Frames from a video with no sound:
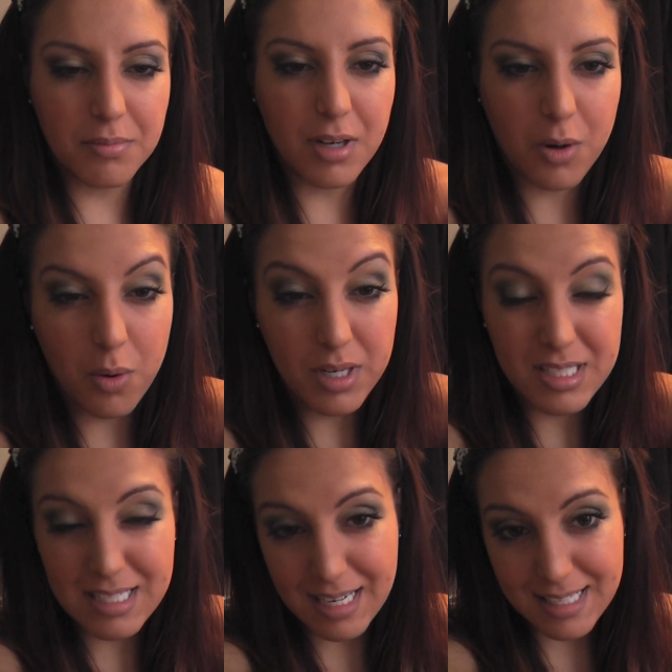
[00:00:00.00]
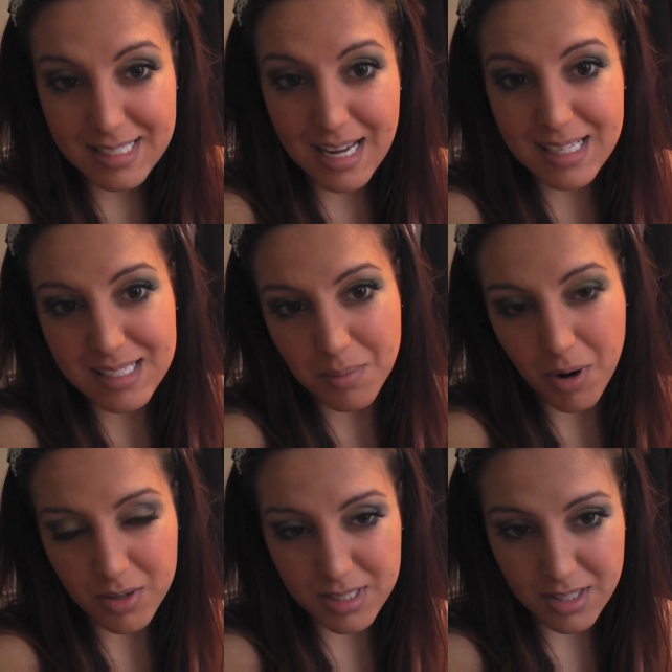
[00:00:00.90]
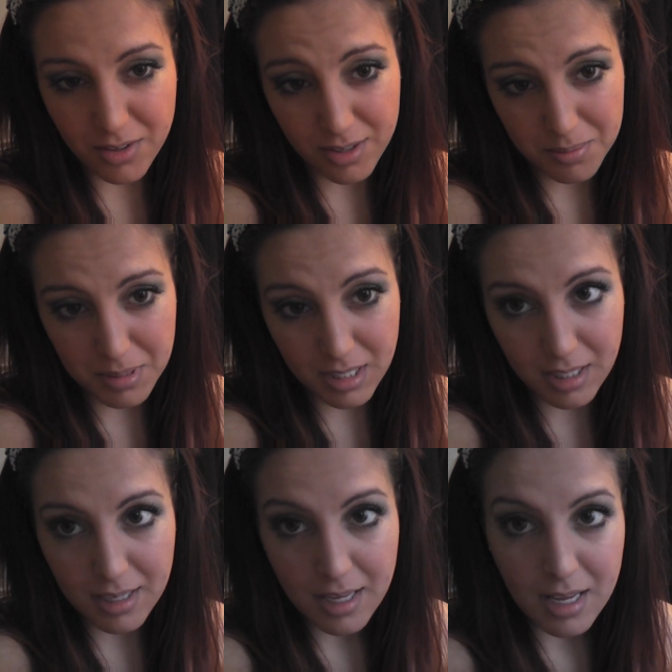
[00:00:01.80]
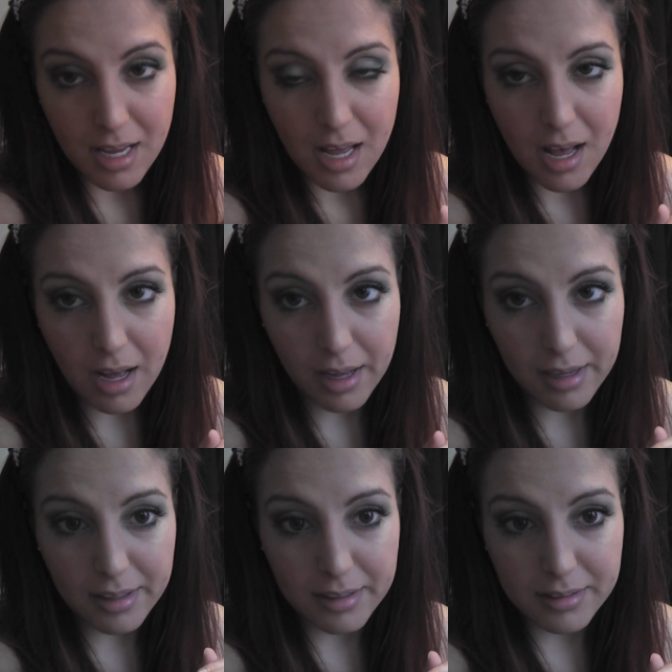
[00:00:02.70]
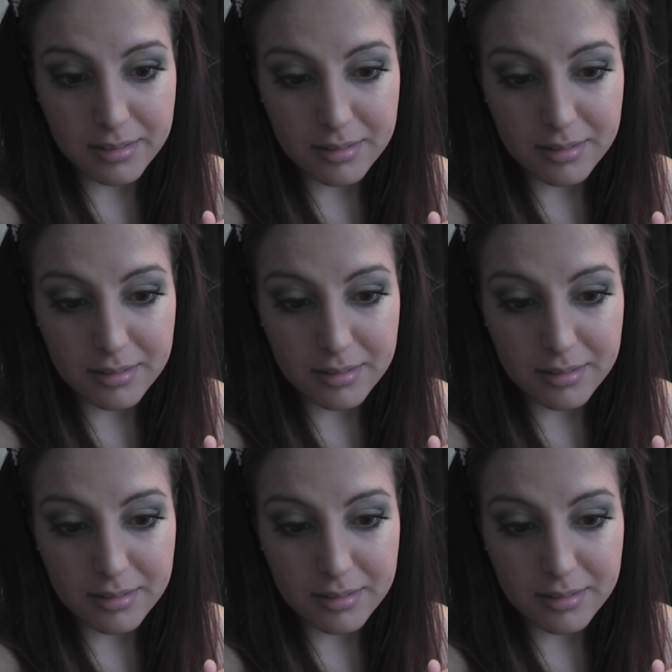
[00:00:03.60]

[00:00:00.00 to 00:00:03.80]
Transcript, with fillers: according to today's test, tomorrow is either going to be uh,